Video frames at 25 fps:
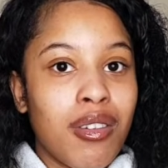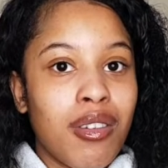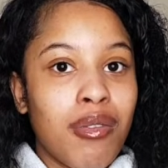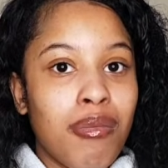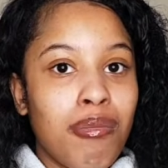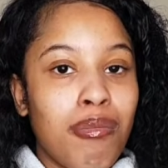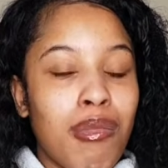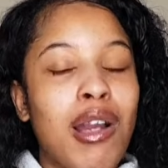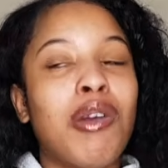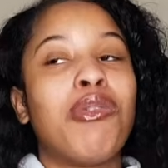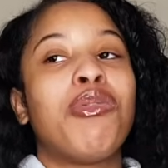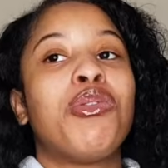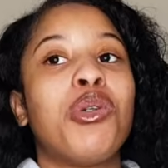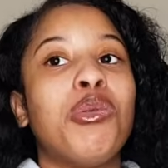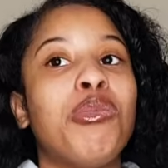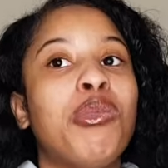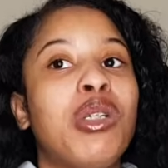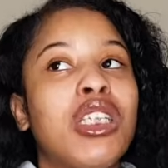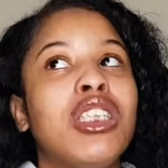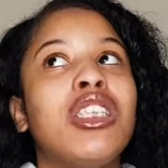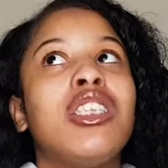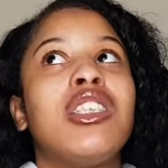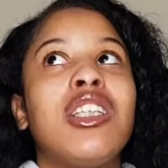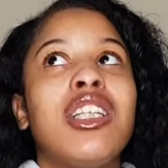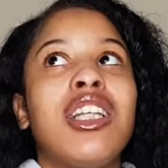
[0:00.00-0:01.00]
My room
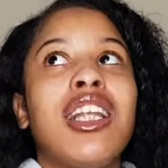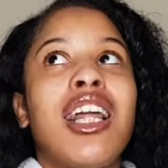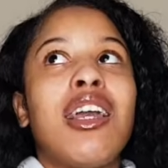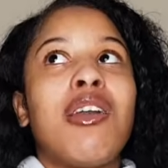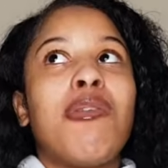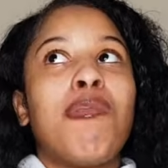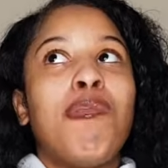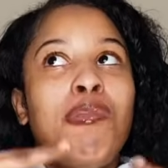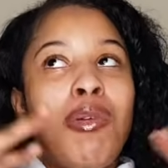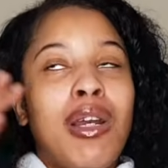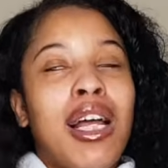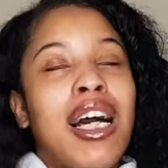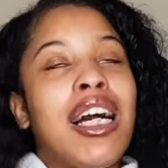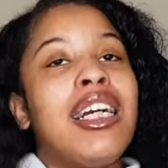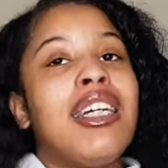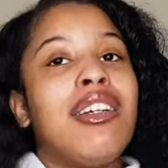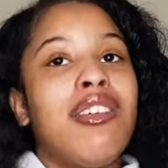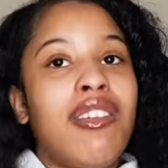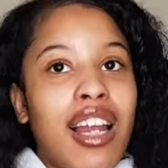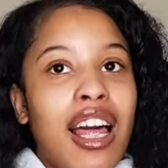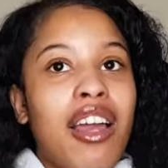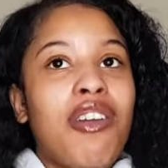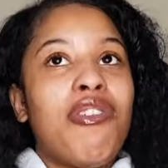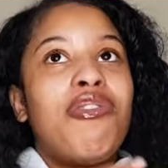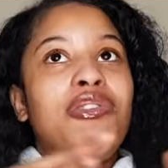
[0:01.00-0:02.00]
is blind,
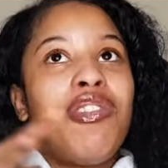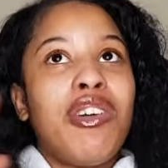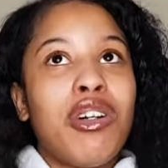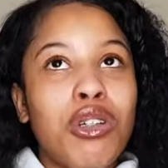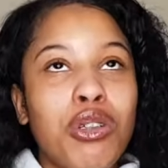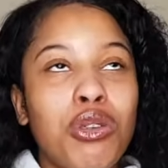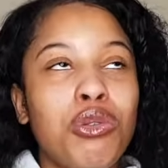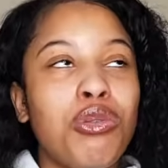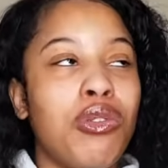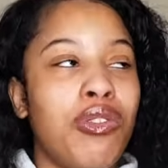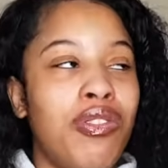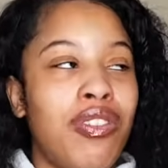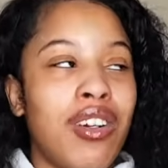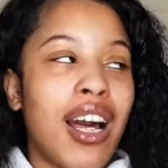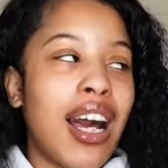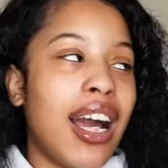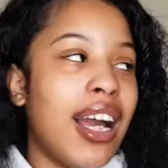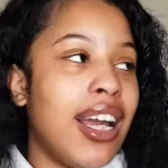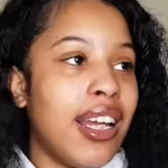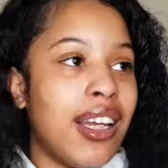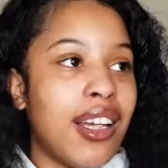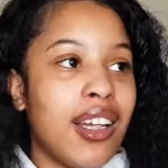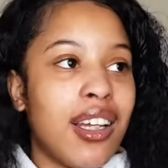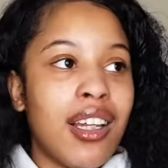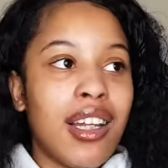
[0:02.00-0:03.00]
filled with
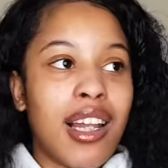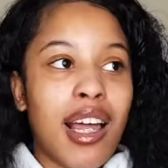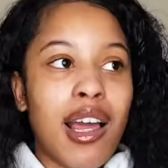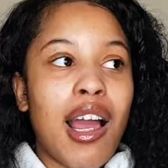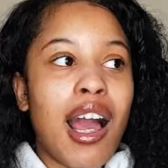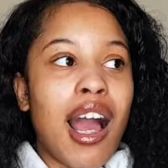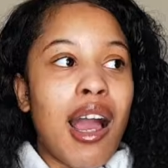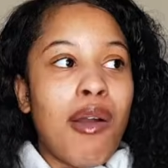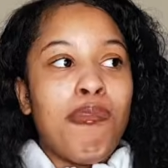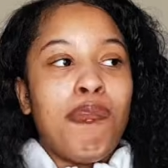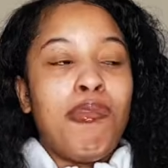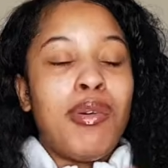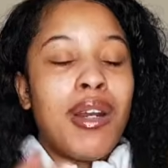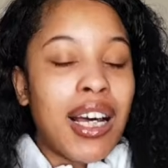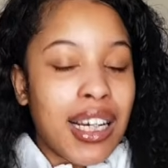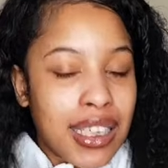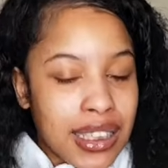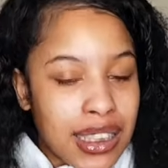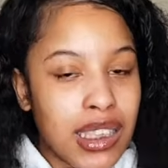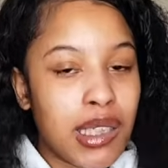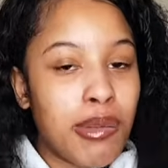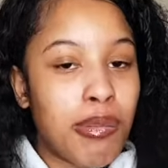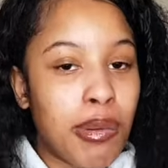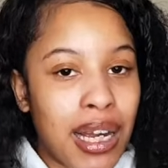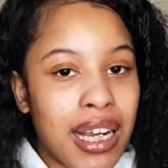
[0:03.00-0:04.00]
light. I'm
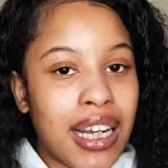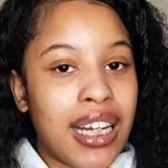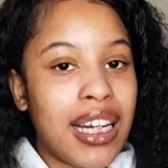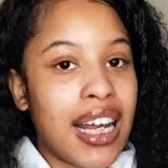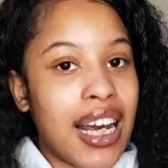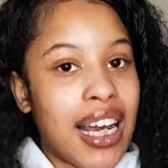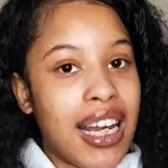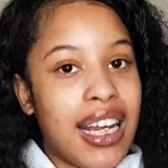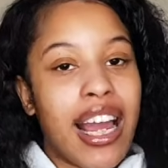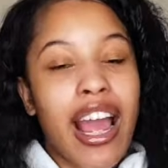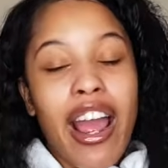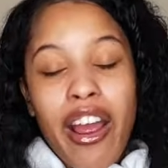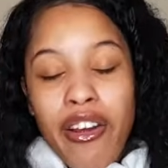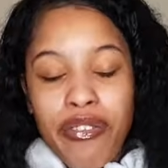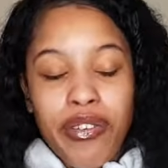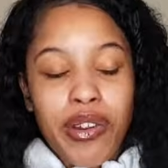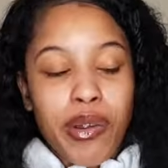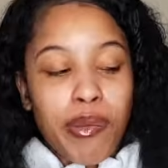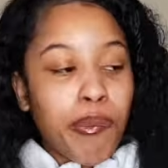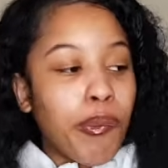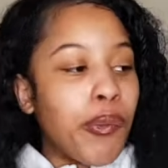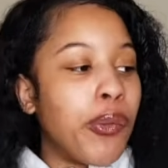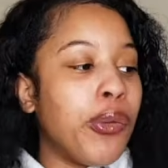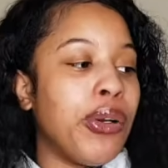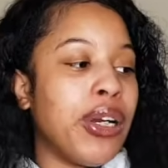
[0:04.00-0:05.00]
blinded by light every
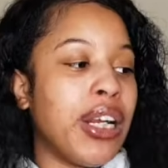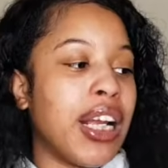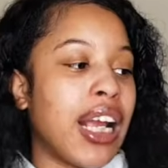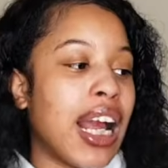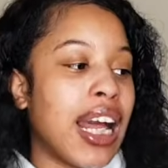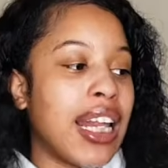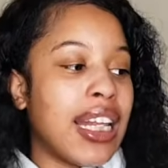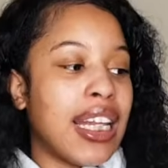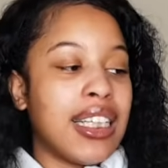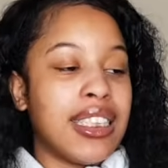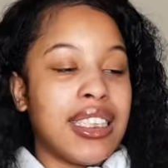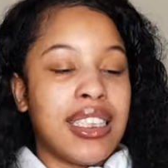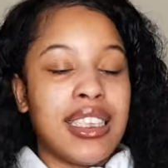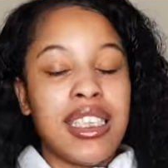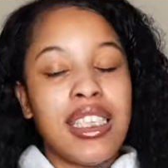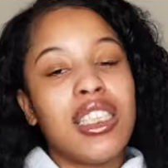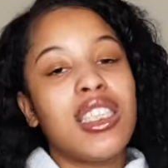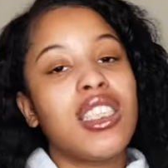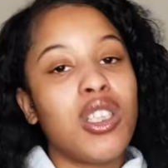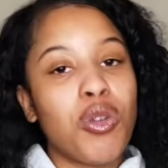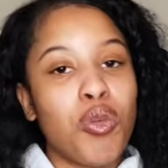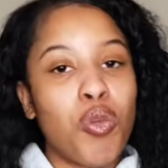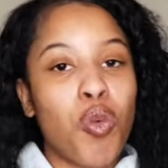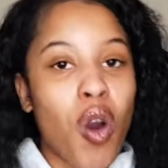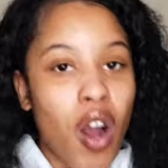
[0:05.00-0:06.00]
morning, and that's
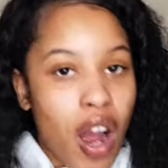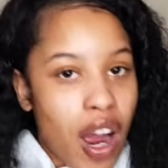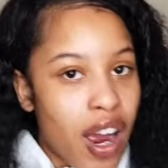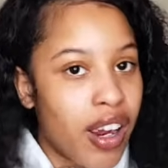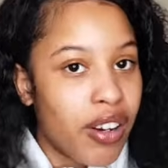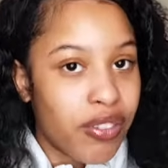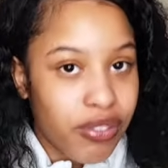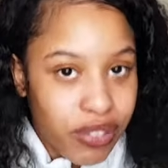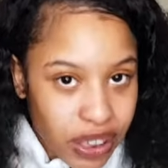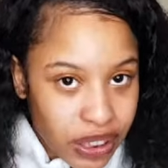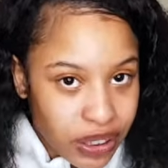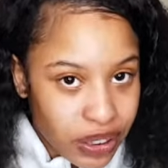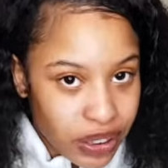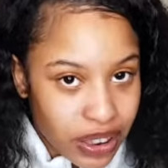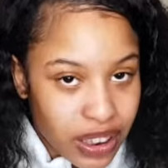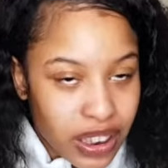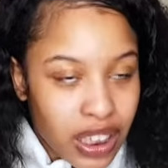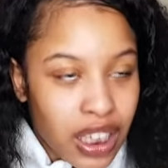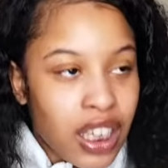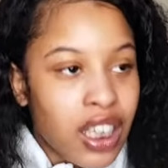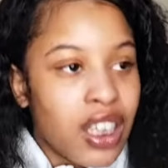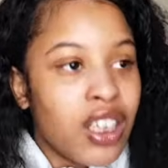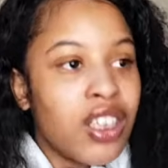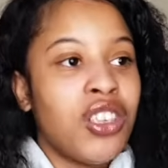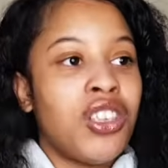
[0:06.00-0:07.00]
literally what I wrote.
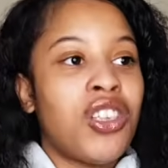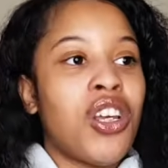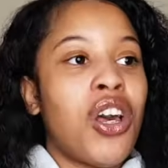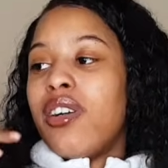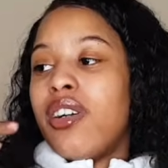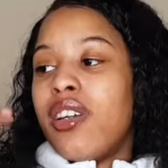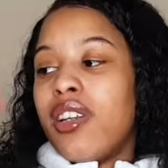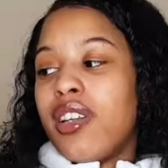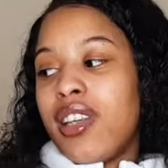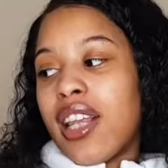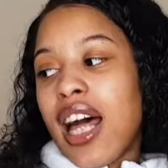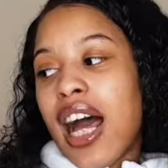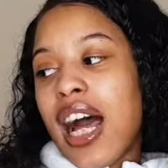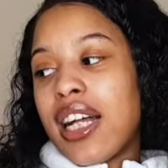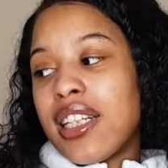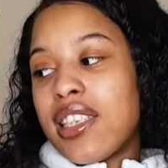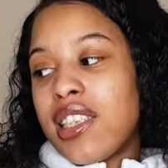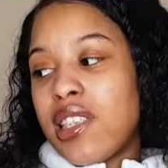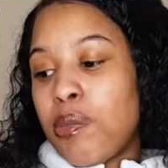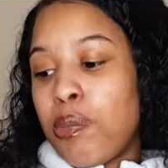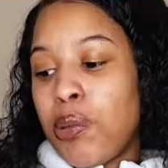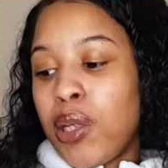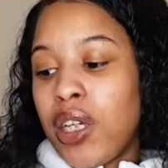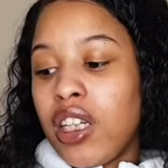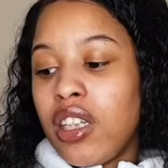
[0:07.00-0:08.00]
So for that to
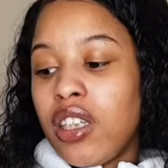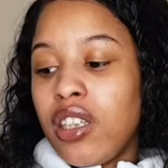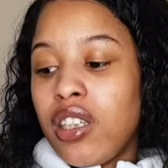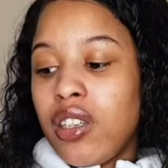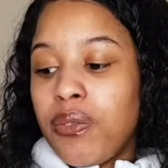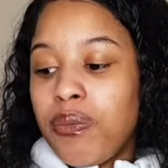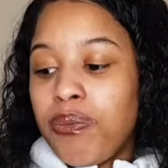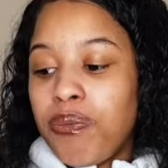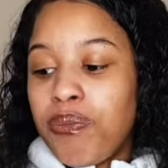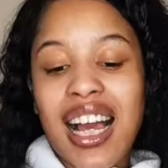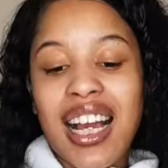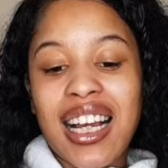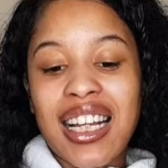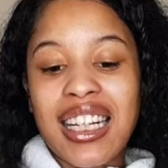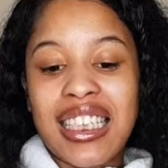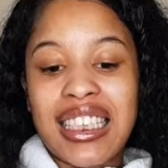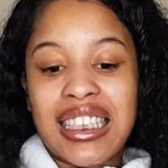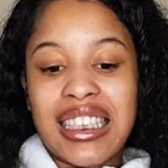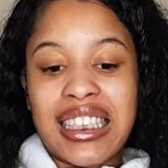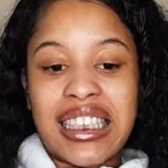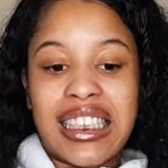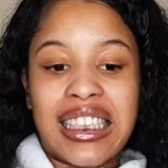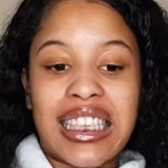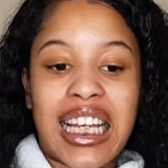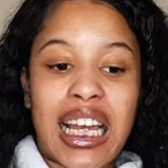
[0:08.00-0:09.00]
be exactly
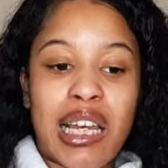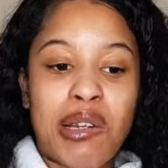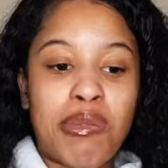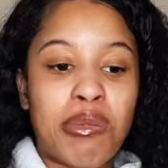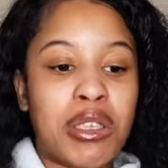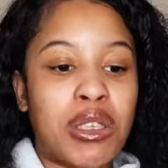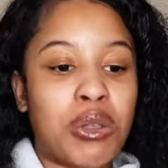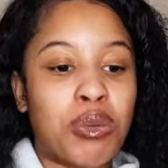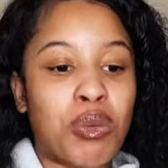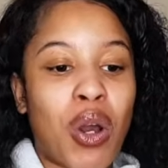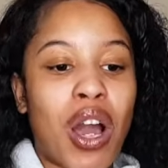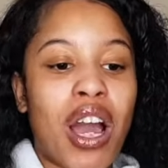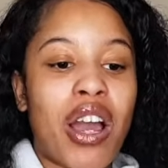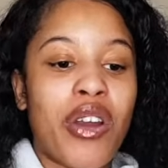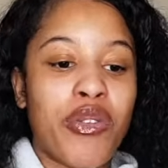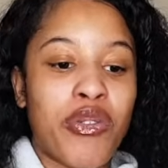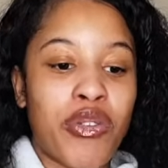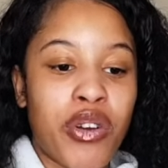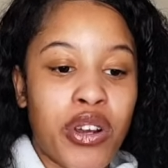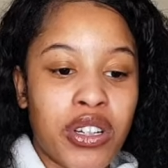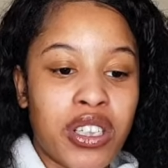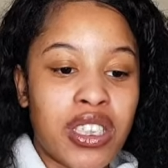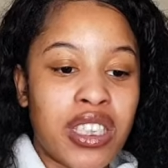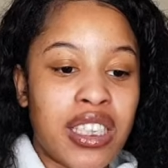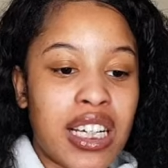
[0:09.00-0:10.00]
the same as what I
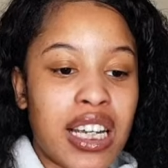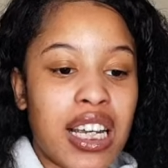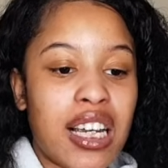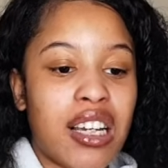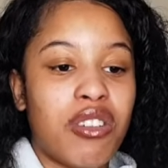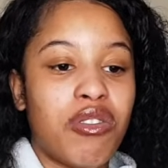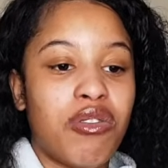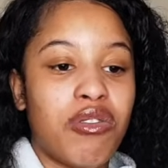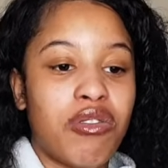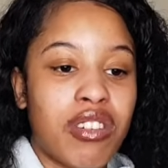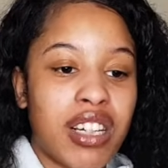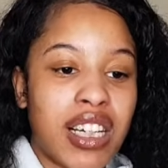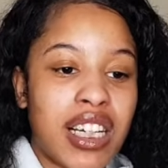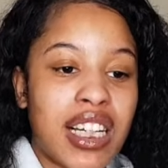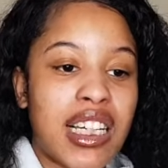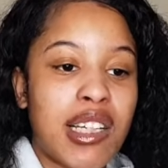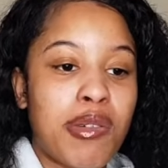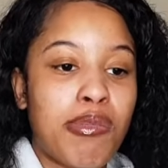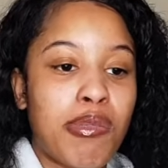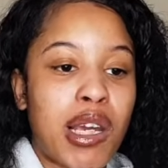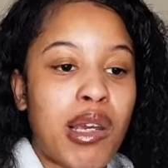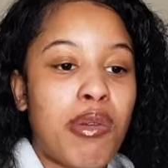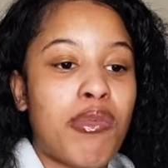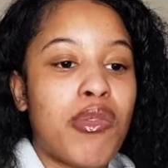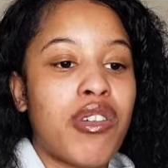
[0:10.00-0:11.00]
wrote it really
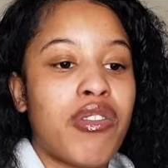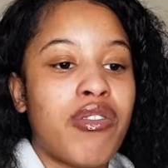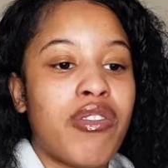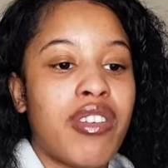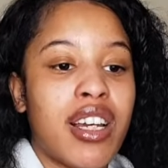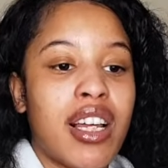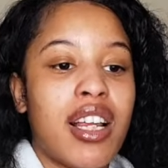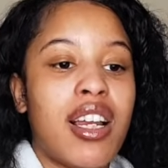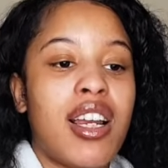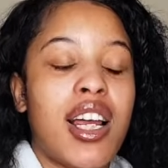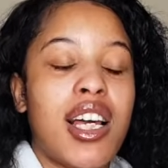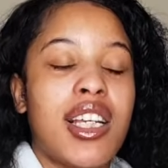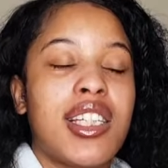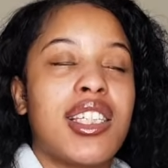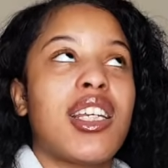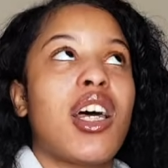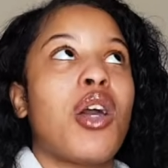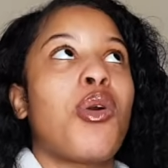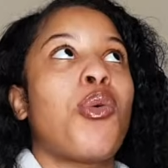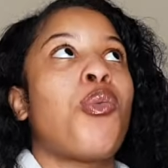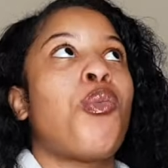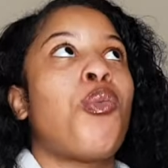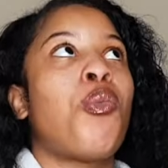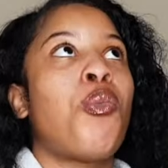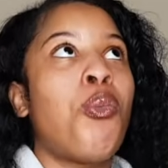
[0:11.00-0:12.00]
made me realize, like,
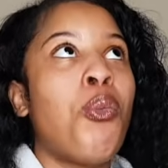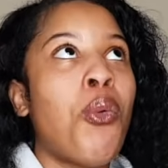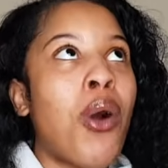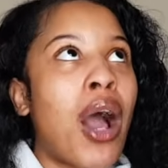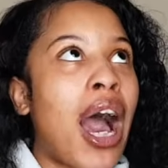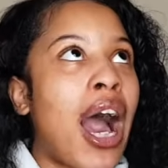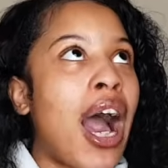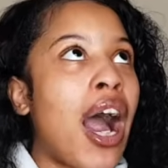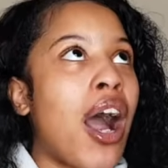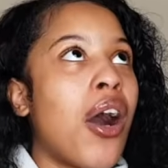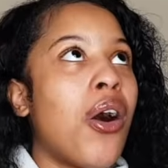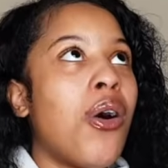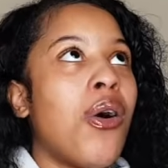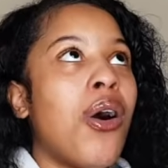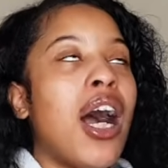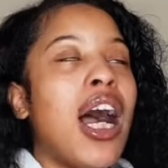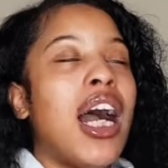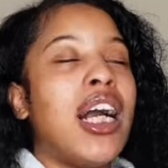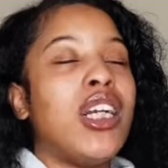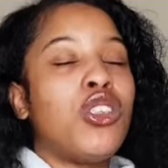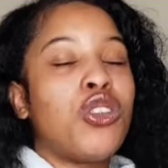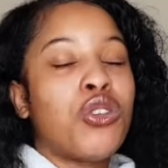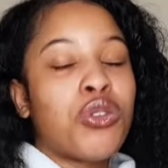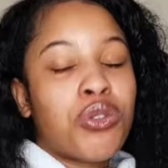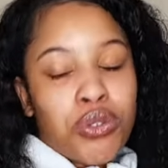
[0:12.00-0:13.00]
wow,
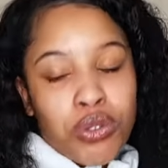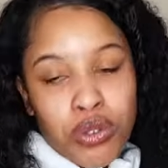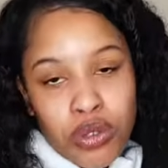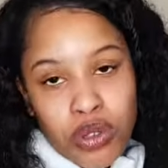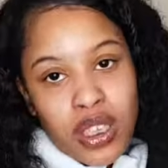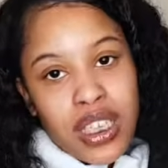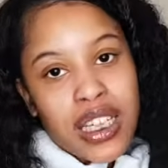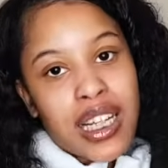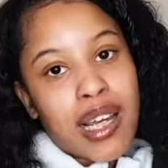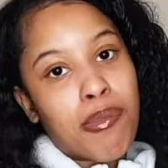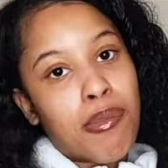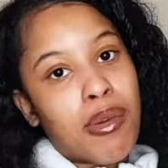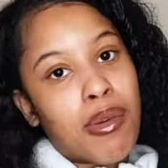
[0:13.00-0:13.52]
I truly can